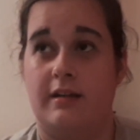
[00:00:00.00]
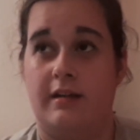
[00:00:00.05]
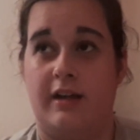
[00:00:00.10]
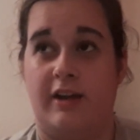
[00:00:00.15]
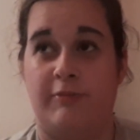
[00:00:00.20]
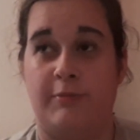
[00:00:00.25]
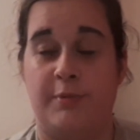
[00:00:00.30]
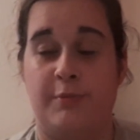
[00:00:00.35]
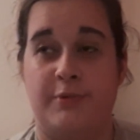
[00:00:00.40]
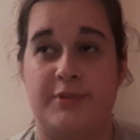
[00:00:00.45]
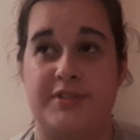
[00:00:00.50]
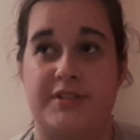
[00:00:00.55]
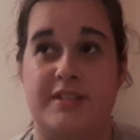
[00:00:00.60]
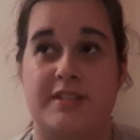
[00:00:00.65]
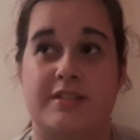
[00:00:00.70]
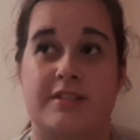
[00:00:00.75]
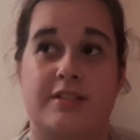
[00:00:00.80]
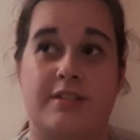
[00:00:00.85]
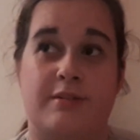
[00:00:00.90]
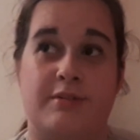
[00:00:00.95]
I've been wanting
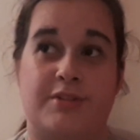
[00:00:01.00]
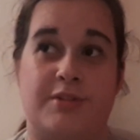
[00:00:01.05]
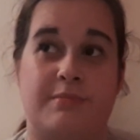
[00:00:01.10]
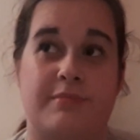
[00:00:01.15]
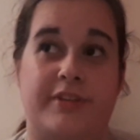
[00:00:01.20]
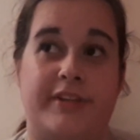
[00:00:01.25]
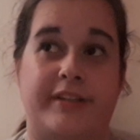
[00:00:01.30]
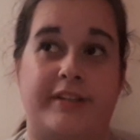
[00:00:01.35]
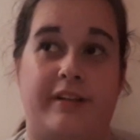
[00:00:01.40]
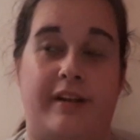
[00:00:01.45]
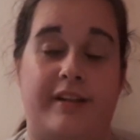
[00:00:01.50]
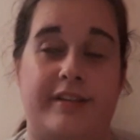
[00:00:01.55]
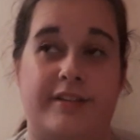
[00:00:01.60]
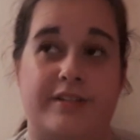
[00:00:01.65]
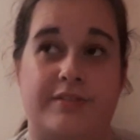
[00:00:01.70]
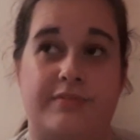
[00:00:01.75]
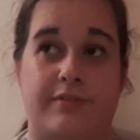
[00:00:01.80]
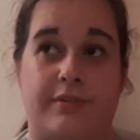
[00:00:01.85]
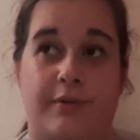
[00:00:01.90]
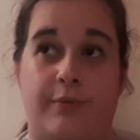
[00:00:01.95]
to do something like this
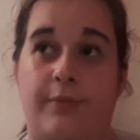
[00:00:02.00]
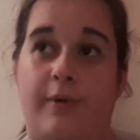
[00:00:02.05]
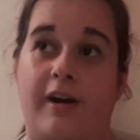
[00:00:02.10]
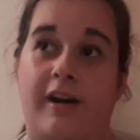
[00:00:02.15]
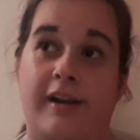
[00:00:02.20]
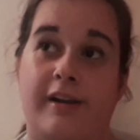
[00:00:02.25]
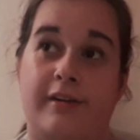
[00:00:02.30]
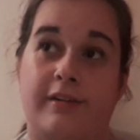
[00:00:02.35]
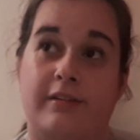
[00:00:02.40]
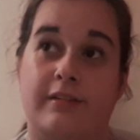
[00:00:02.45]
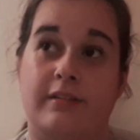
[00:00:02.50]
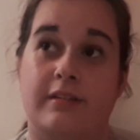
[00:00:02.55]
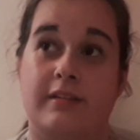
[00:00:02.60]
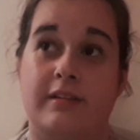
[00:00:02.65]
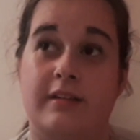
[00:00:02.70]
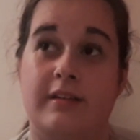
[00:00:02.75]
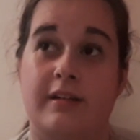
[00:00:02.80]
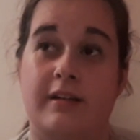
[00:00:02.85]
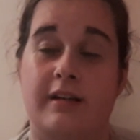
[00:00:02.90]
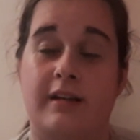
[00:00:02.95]
for a while.
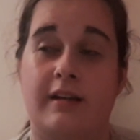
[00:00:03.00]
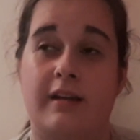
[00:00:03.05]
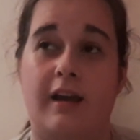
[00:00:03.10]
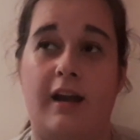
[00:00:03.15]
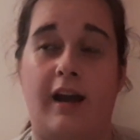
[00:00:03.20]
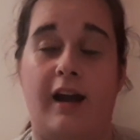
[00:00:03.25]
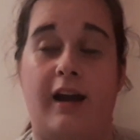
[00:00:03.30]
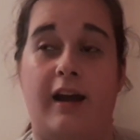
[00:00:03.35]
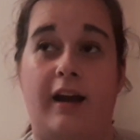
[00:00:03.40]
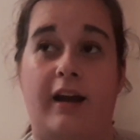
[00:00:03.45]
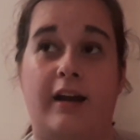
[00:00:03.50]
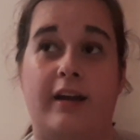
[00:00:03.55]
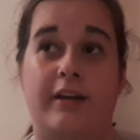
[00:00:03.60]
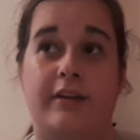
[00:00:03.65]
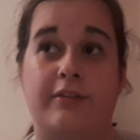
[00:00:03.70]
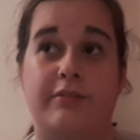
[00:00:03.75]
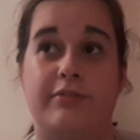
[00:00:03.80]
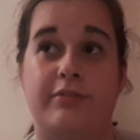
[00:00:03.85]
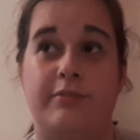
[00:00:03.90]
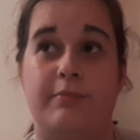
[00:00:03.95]

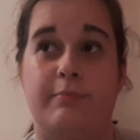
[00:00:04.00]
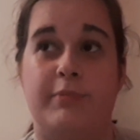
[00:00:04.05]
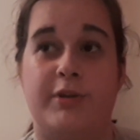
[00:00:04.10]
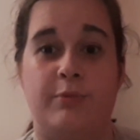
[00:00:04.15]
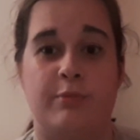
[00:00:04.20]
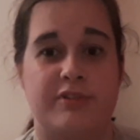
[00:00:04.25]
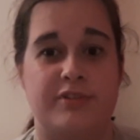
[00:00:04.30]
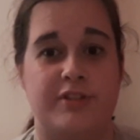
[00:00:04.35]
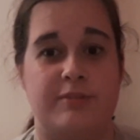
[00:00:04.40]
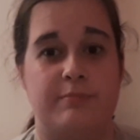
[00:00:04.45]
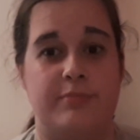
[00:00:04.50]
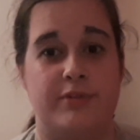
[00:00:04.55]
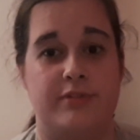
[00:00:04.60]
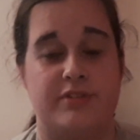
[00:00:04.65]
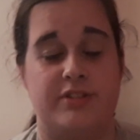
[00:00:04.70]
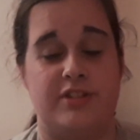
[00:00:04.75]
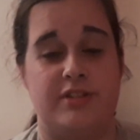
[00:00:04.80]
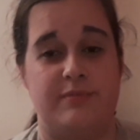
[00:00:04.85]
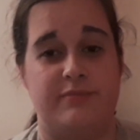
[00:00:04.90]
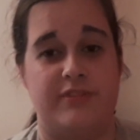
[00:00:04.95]
I've been watching
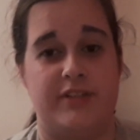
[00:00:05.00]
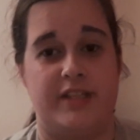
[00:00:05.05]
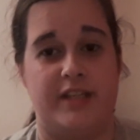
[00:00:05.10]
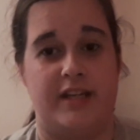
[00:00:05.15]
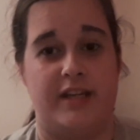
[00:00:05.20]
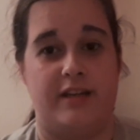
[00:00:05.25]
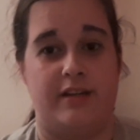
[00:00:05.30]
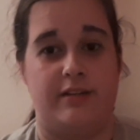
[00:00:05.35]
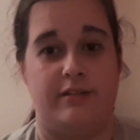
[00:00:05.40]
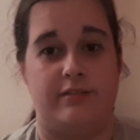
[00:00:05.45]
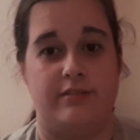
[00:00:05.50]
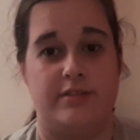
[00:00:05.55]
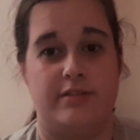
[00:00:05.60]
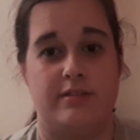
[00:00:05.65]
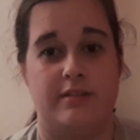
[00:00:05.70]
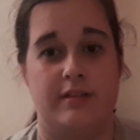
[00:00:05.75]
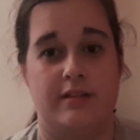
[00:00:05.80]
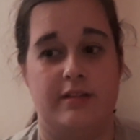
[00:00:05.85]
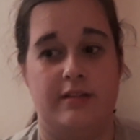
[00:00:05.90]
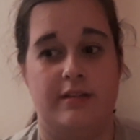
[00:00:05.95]
Booktube videos
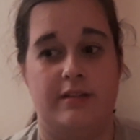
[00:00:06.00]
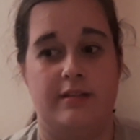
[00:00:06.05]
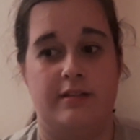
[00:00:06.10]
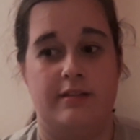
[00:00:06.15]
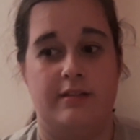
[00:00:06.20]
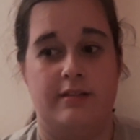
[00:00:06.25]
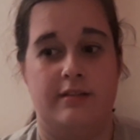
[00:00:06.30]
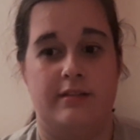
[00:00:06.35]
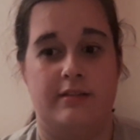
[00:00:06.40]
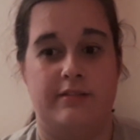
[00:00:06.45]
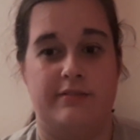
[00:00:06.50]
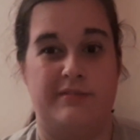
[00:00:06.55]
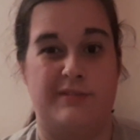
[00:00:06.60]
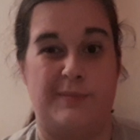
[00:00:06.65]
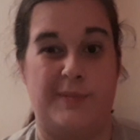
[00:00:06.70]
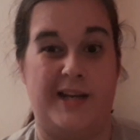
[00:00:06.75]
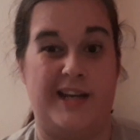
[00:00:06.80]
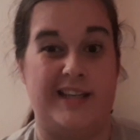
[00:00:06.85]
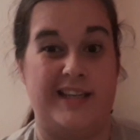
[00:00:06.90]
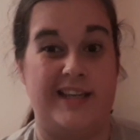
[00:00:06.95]
for
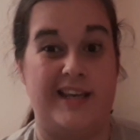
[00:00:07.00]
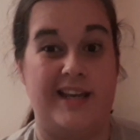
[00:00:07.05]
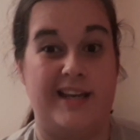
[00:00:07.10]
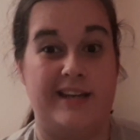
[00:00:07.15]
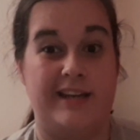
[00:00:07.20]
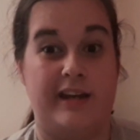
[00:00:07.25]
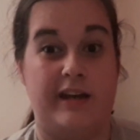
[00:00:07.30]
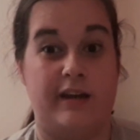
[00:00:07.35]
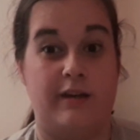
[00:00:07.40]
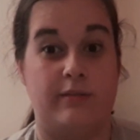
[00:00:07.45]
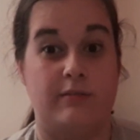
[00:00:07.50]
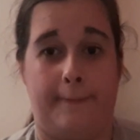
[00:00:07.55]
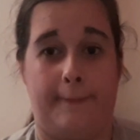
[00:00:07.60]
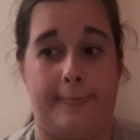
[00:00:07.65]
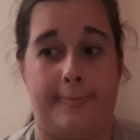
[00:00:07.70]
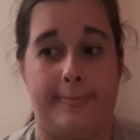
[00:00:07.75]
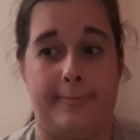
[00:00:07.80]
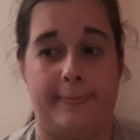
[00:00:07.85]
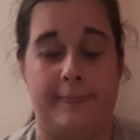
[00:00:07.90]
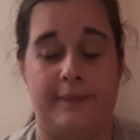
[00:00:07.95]
about a year now,
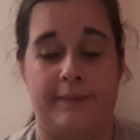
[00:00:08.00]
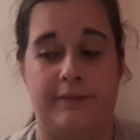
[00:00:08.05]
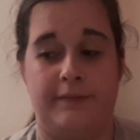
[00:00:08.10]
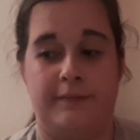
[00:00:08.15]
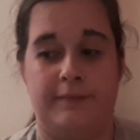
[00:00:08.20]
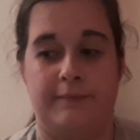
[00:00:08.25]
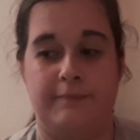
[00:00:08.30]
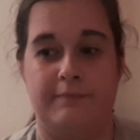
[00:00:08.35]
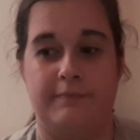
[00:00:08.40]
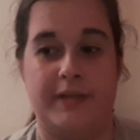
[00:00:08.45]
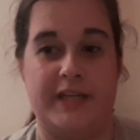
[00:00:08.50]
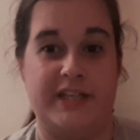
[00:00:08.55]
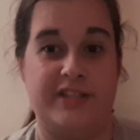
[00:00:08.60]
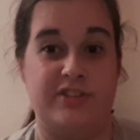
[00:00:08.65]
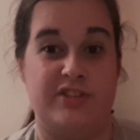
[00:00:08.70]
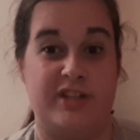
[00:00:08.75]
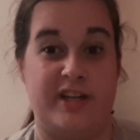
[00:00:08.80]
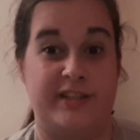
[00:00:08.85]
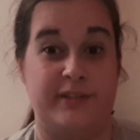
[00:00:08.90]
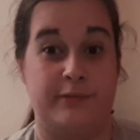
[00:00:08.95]
being
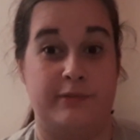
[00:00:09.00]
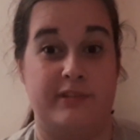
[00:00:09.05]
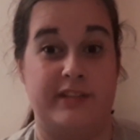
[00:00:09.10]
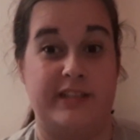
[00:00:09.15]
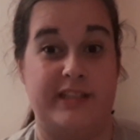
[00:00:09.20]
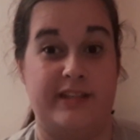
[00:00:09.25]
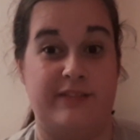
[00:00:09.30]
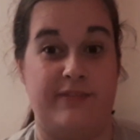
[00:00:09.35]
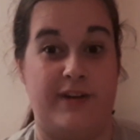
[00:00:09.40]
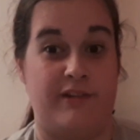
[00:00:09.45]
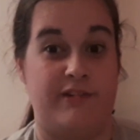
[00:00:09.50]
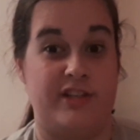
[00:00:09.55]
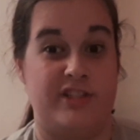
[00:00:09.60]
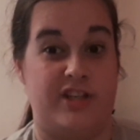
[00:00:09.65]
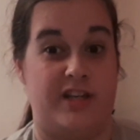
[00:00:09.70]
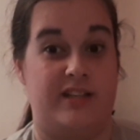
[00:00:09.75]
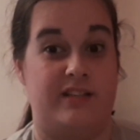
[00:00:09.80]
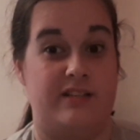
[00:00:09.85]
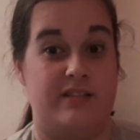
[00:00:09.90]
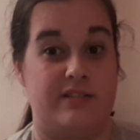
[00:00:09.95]
generally very
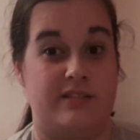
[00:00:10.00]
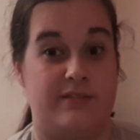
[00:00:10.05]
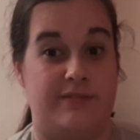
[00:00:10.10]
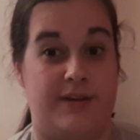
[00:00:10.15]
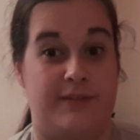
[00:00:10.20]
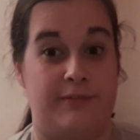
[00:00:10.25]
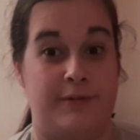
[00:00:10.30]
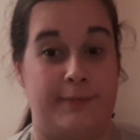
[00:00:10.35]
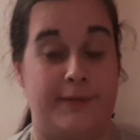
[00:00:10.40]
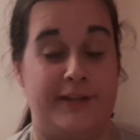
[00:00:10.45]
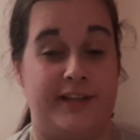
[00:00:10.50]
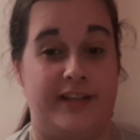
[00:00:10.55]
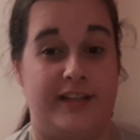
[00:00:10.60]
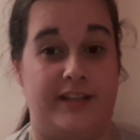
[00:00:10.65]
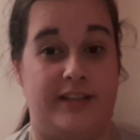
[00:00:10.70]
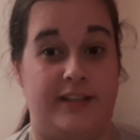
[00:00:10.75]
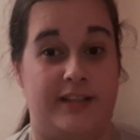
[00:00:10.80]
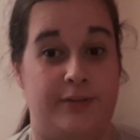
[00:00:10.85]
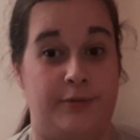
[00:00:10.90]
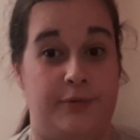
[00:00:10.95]
jealous of
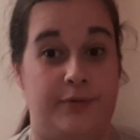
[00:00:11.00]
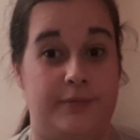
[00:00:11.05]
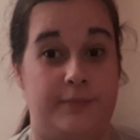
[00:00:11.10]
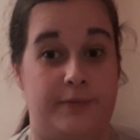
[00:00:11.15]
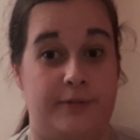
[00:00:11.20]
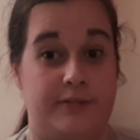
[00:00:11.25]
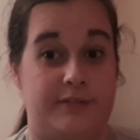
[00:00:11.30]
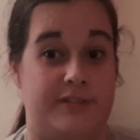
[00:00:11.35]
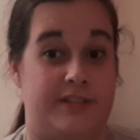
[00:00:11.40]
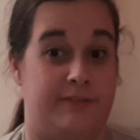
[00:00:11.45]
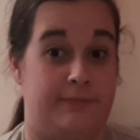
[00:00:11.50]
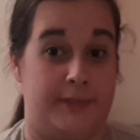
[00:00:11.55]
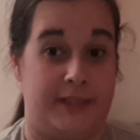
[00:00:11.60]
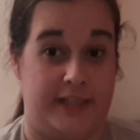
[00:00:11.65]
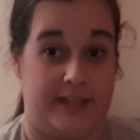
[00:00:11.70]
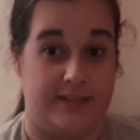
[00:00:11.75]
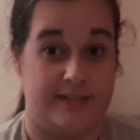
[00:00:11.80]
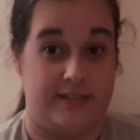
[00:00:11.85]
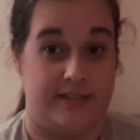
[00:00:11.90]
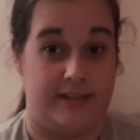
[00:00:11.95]
everybody and all the books they've been
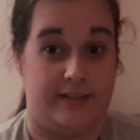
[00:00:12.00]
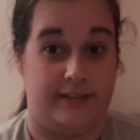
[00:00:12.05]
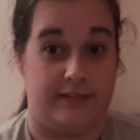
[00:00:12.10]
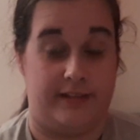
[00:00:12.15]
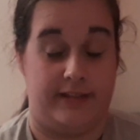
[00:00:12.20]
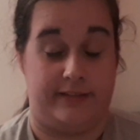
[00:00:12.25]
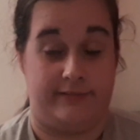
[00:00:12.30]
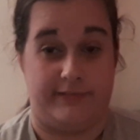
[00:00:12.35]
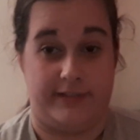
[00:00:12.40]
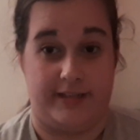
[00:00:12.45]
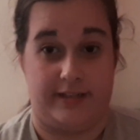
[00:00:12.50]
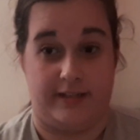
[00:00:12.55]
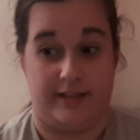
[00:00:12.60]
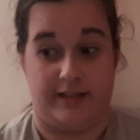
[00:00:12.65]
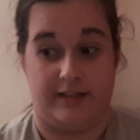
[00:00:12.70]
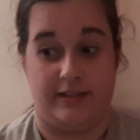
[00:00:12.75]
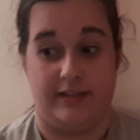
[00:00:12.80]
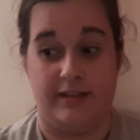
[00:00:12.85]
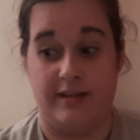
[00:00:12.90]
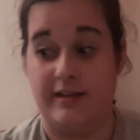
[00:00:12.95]
getting and
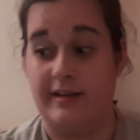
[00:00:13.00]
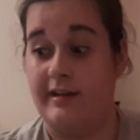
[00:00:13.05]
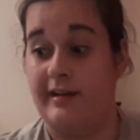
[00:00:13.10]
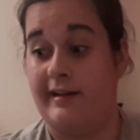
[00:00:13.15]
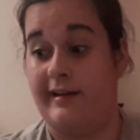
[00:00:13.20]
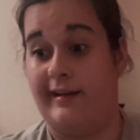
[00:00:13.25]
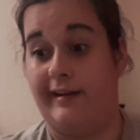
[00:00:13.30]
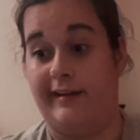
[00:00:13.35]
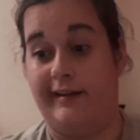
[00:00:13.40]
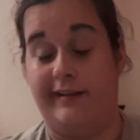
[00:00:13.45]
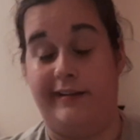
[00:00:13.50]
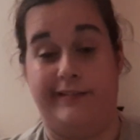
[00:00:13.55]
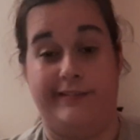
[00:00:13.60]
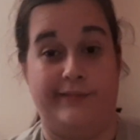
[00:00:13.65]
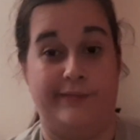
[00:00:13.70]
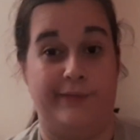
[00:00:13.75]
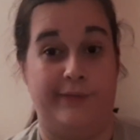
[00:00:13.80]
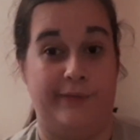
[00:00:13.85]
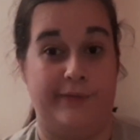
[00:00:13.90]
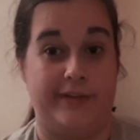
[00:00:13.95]
reading and
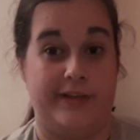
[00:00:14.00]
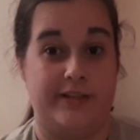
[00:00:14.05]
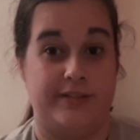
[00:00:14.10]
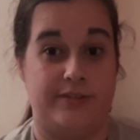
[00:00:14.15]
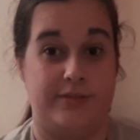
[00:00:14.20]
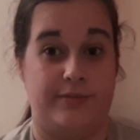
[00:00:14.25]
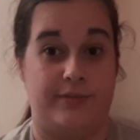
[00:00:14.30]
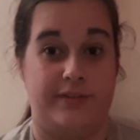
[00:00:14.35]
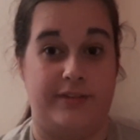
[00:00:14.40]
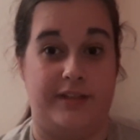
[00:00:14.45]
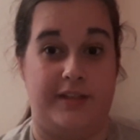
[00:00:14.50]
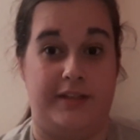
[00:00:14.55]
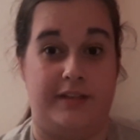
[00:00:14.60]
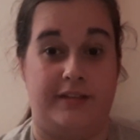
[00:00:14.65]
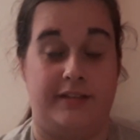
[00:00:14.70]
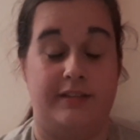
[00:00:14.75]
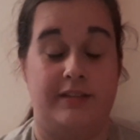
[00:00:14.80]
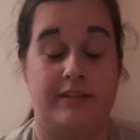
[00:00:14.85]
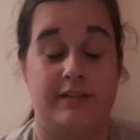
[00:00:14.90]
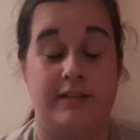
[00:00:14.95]
all that sort of thing.